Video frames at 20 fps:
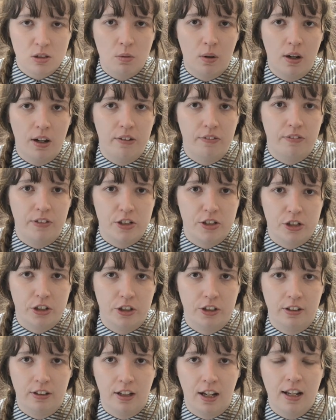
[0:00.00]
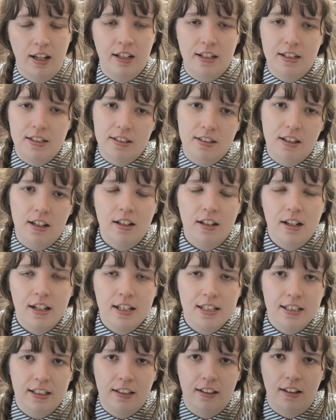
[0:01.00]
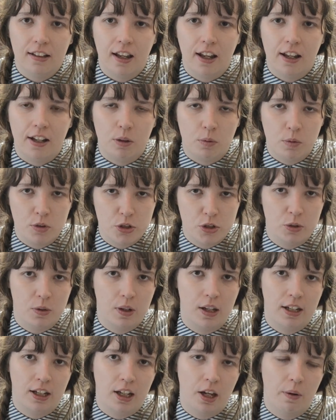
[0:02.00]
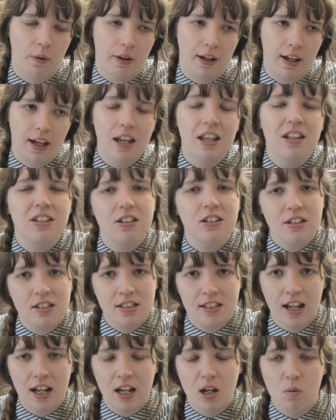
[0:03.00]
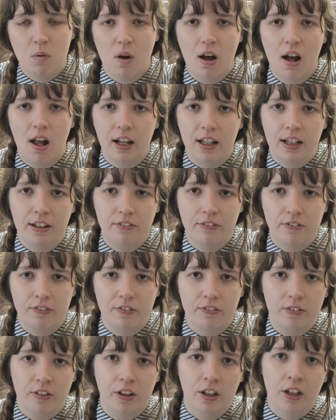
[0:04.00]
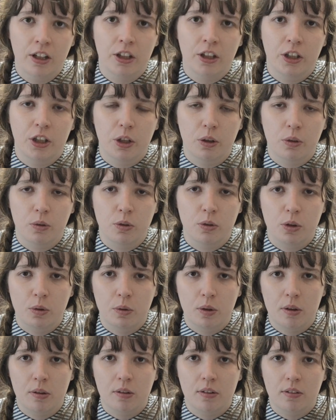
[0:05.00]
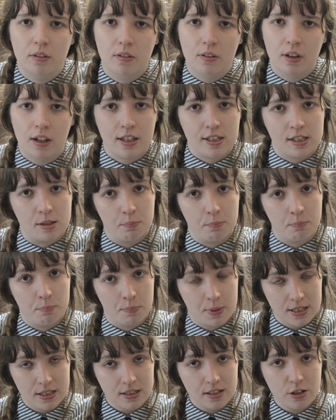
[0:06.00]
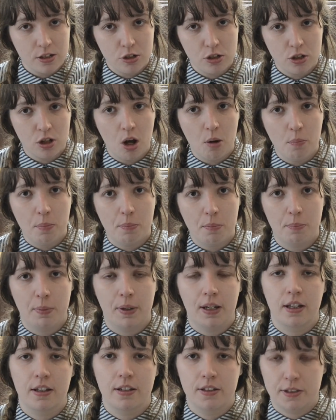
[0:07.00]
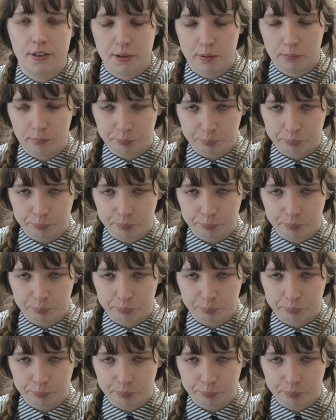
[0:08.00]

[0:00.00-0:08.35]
quite efficient, and it's a nice little earner once you get going. It does take a while if you do it as a business shop because